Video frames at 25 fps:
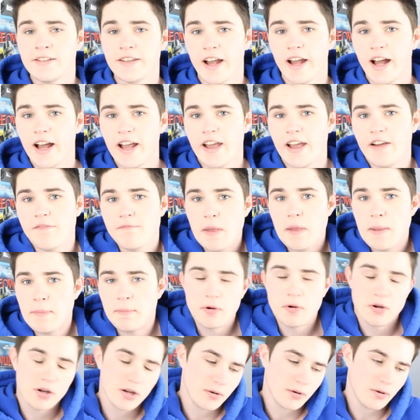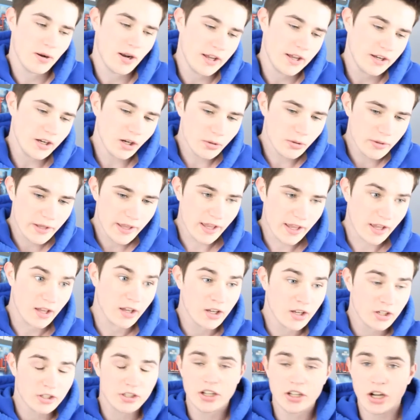See, I have people who are like, oh yeah,
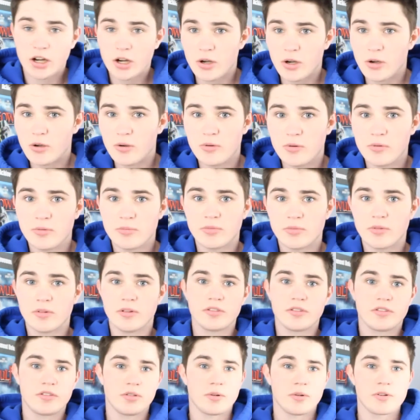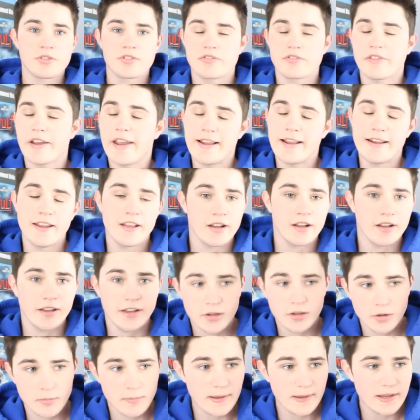go to Australia,
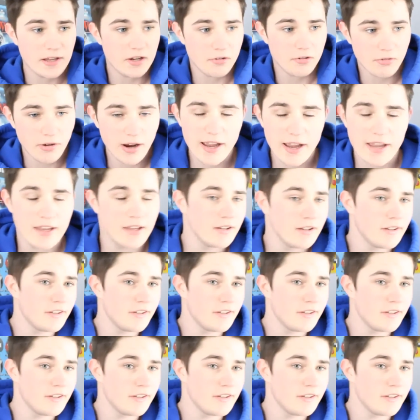it will be great.